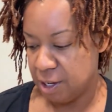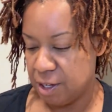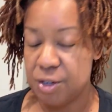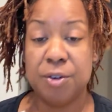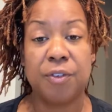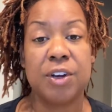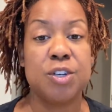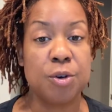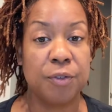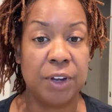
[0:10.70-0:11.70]
do a very
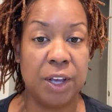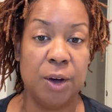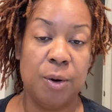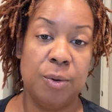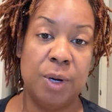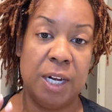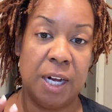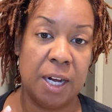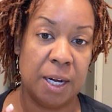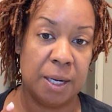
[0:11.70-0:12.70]
short video.
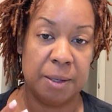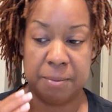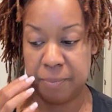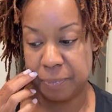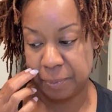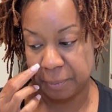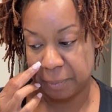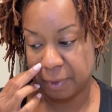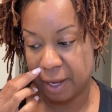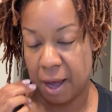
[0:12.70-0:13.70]
I'm
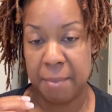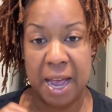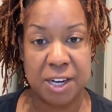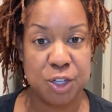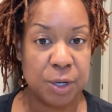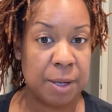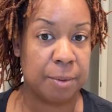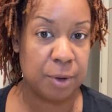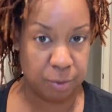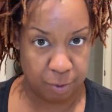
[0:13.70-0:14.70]
actually
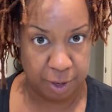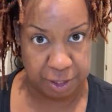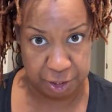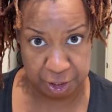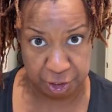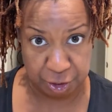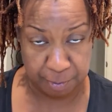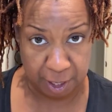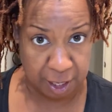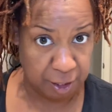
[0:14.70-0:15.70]
getting ready to touch up my
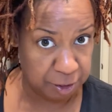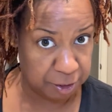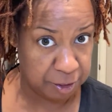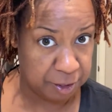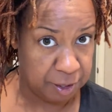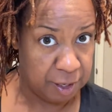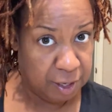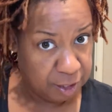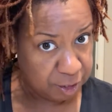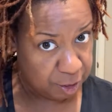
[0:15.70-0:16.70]
color
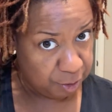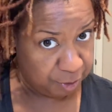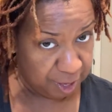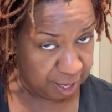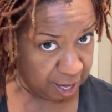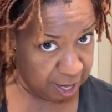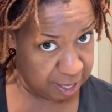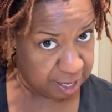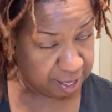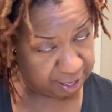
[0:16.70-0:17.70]
so that I
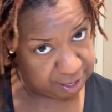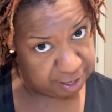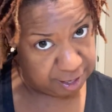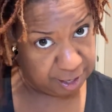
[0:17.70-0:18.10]
can